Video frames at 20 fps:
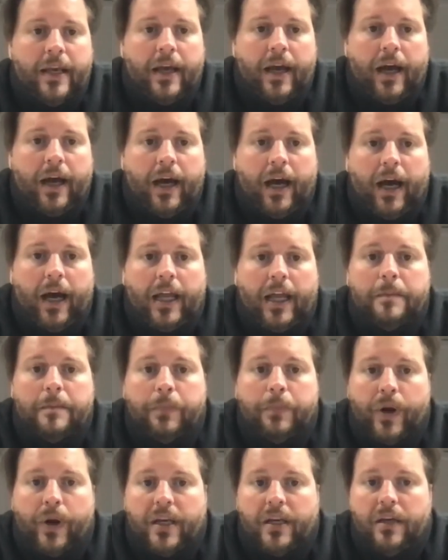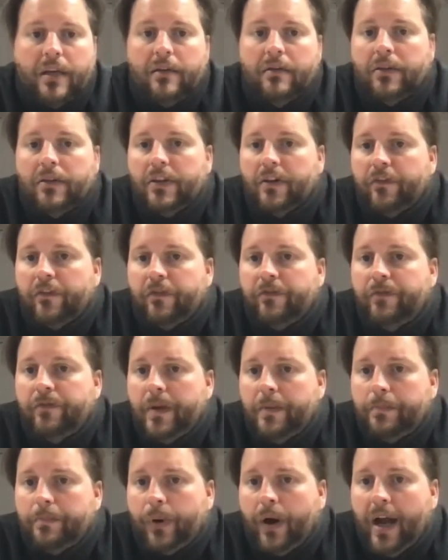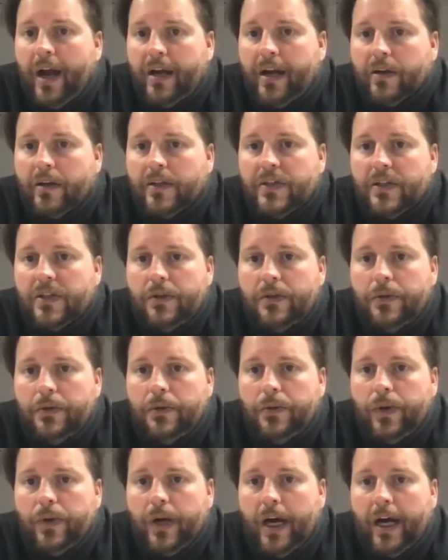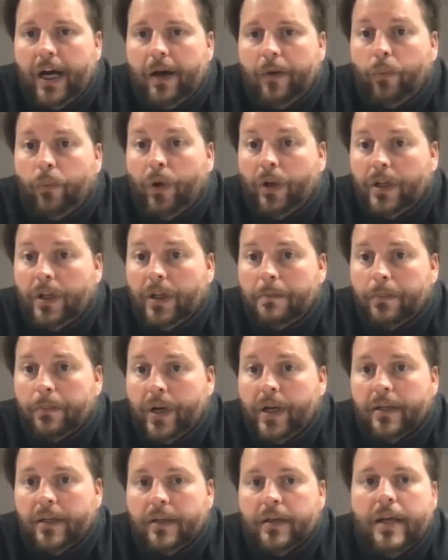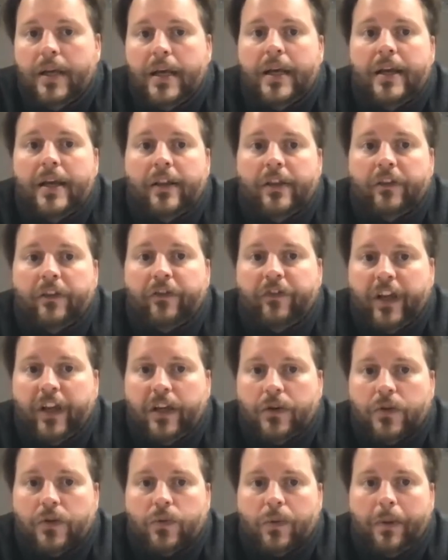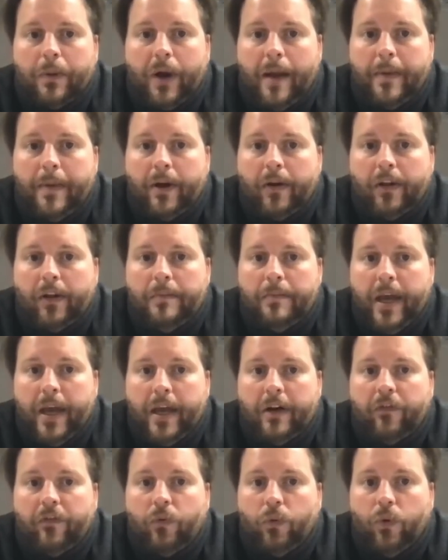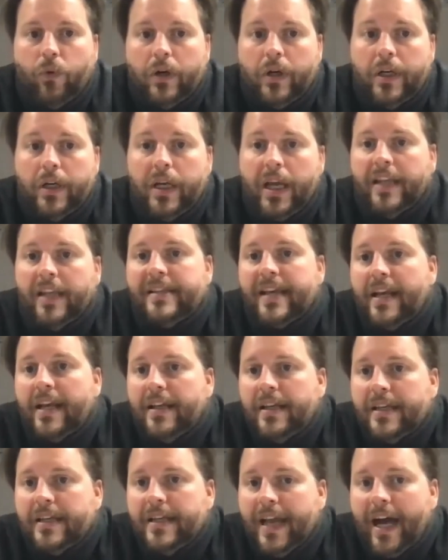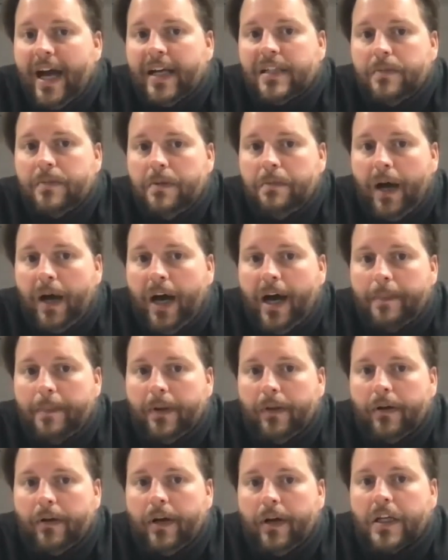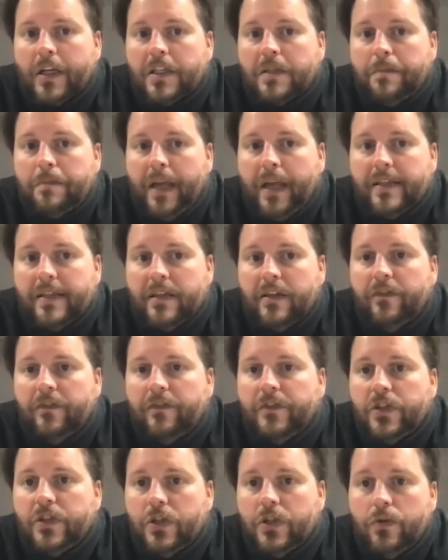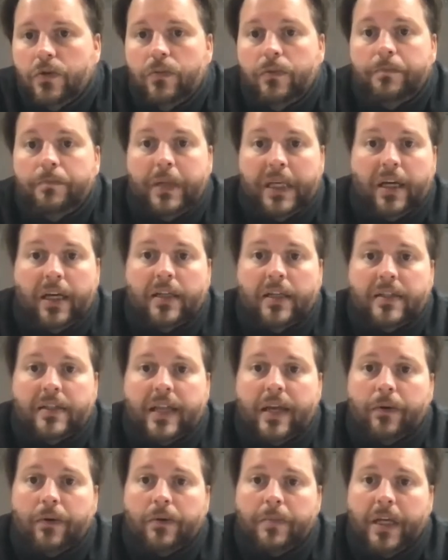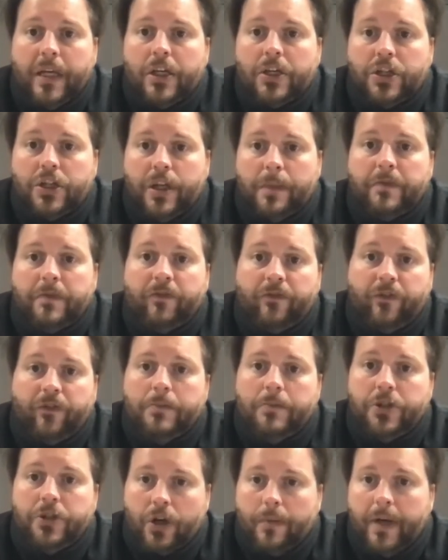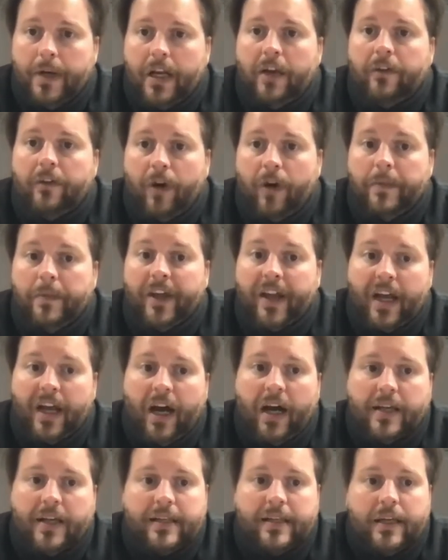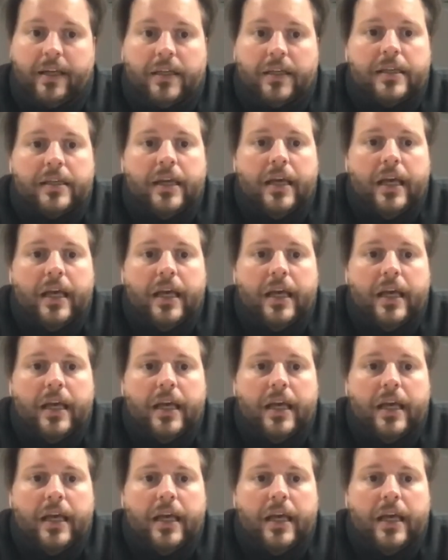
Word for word: Uh, in Britain, the prior to uh, William Britain, the figures were primarily made of wood and tended not to be popular and expensive due because they were being shipped from Germany from the continent.